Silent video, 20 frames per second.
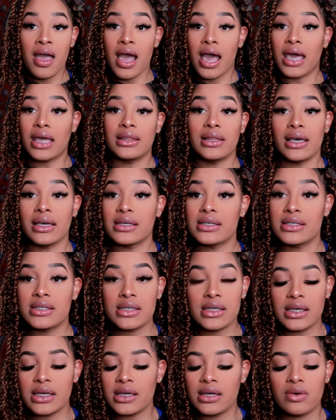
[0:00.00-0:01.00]
and like
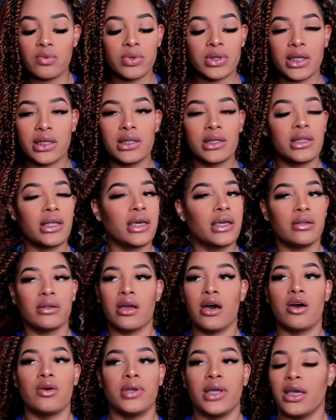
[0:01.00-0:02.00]
seeing what they look like.
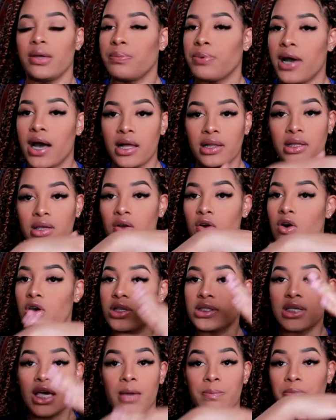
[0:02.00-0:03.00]
No, they probably all
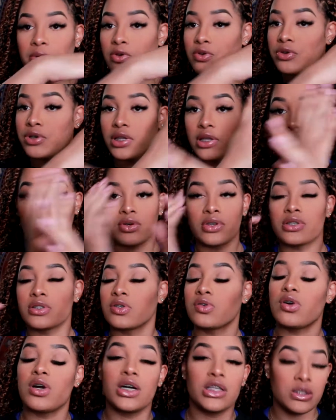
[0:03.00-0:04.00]
type of crooked
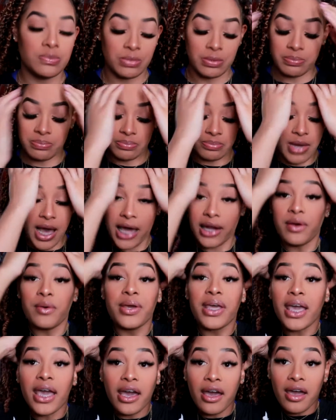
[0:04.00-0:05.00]
crisscross, but I don't
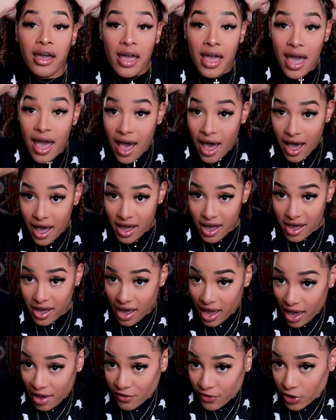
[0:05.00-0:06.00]
care.
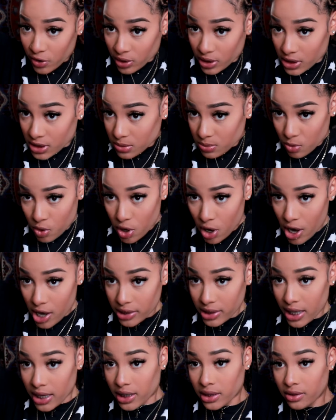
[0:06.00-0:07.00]
I focus more
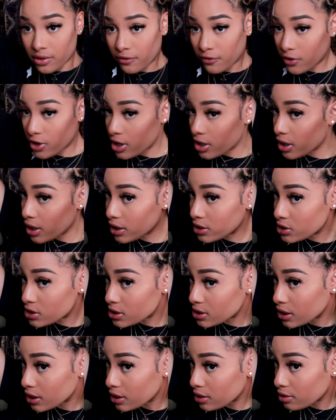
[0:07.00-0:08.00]
on like the front and
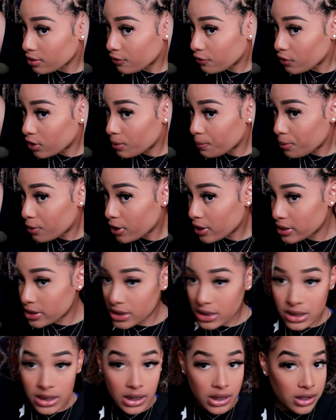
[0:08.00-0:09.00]
just getting the front
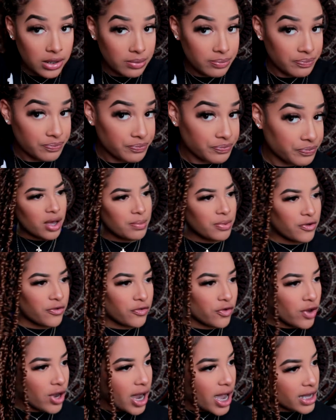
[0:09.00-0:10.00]
parts neat.
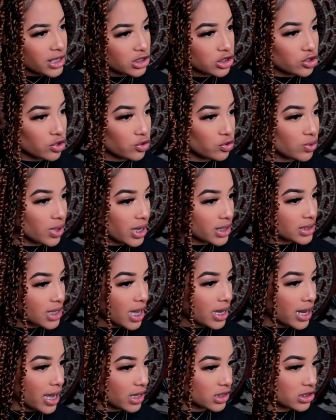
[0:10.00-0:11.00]
Before I show you guys how
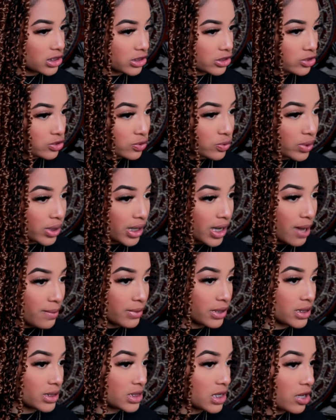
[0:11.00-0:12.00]
to actually do it, I'm
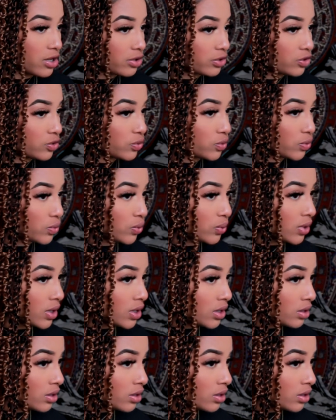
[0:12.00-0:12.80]
gonna tell you,